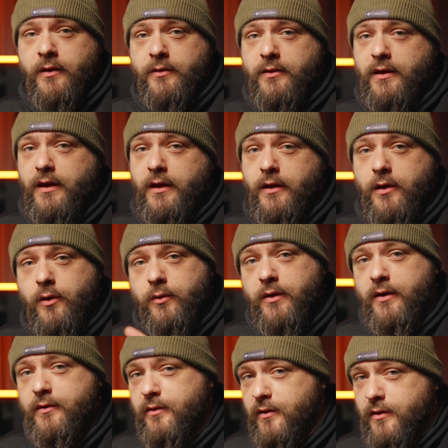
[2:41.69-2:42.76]
the
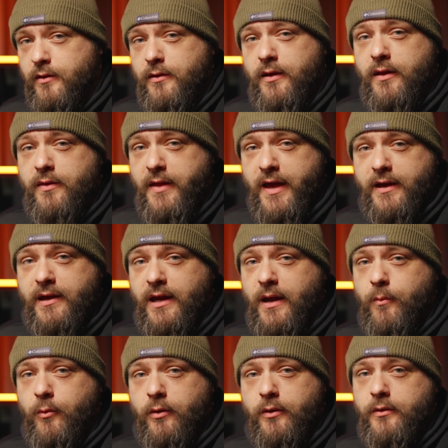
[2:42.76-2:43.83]
codecs in that
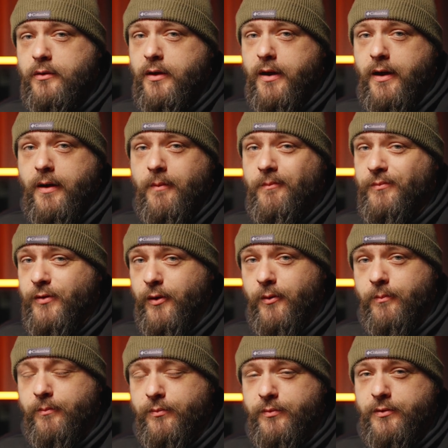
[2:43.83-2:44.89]
camera,
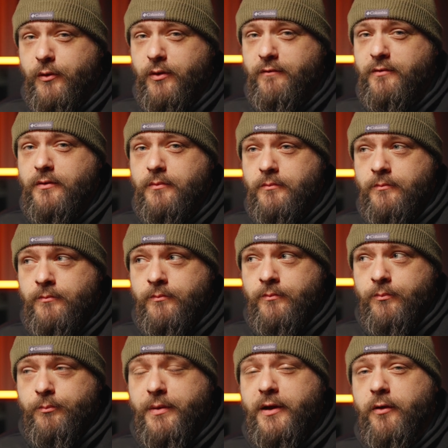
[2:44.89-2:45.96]
they're even
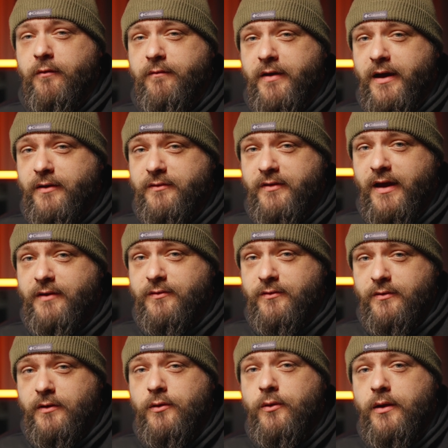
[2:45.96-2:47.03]
bigger file sizes
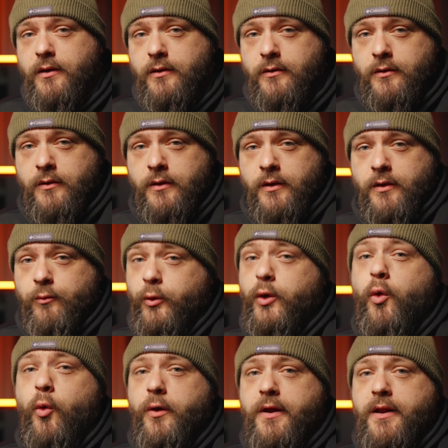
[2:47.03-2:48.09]
that you can
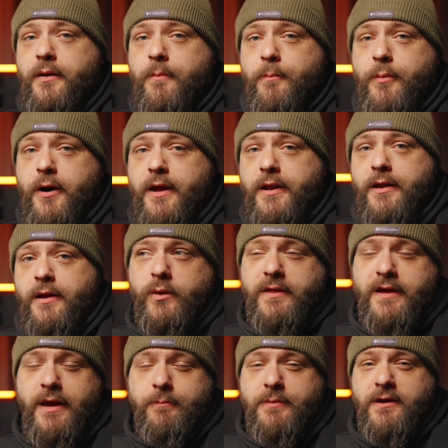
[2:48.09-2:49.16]
record in. But with
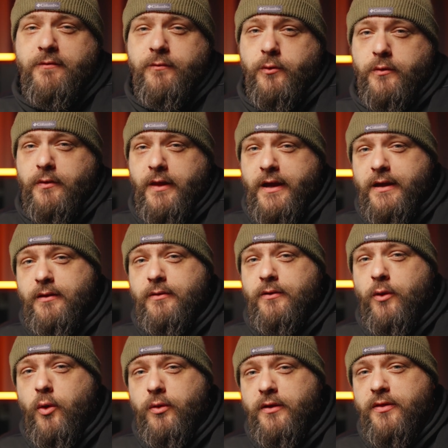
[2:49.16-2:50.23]
the MP4 Lite,
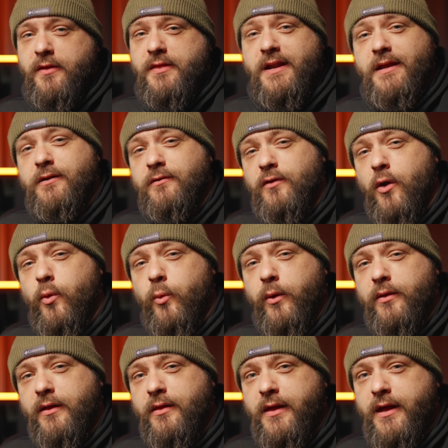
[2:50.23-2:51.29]
the only thing that I don't
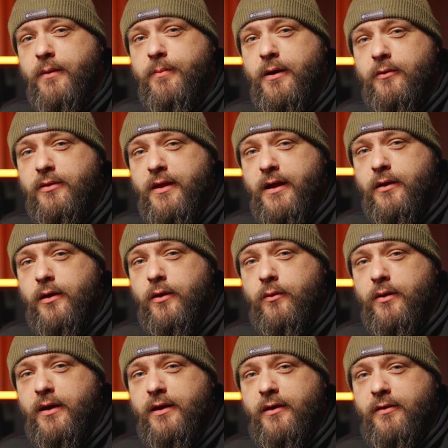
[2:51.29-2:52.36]
really like about that
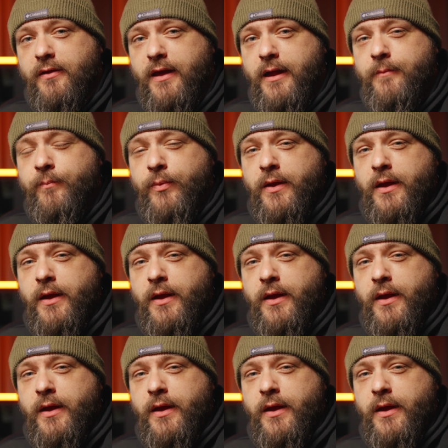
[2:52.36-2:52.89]
codec is that